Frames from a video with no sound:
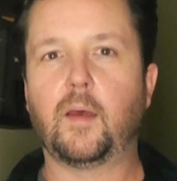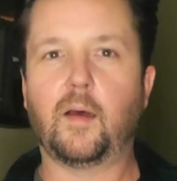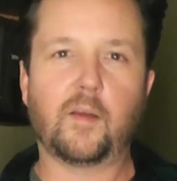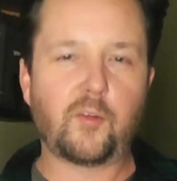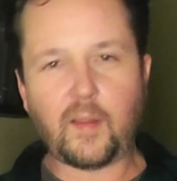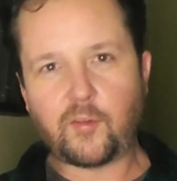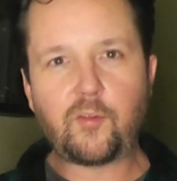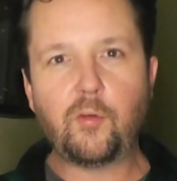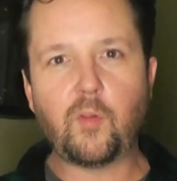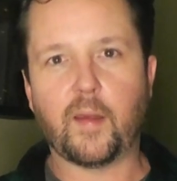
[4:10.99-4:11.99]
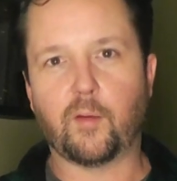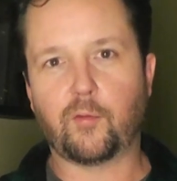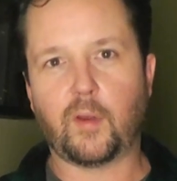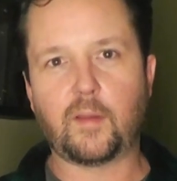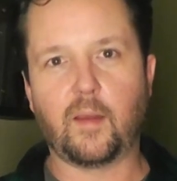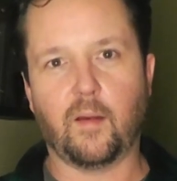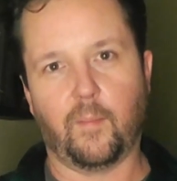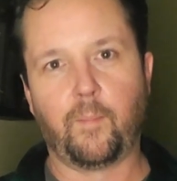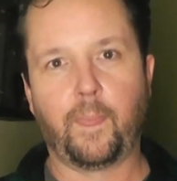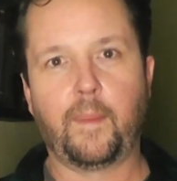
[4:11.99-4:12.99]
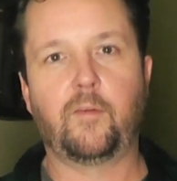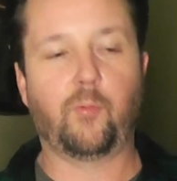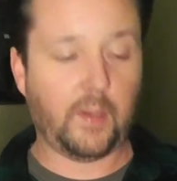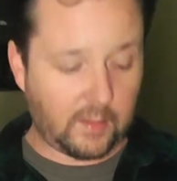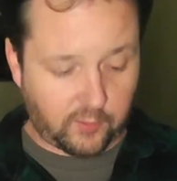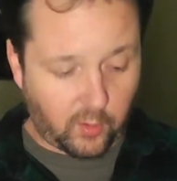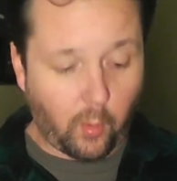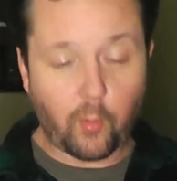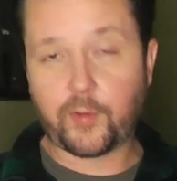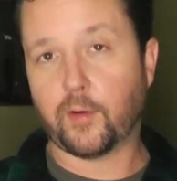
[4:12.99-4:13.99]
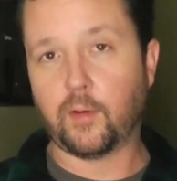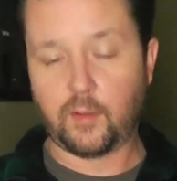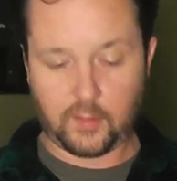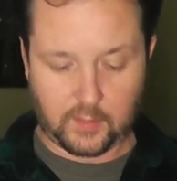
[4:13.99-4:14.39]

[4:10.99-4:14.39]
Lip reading: So that's 2 layers right there. So when it gets colder,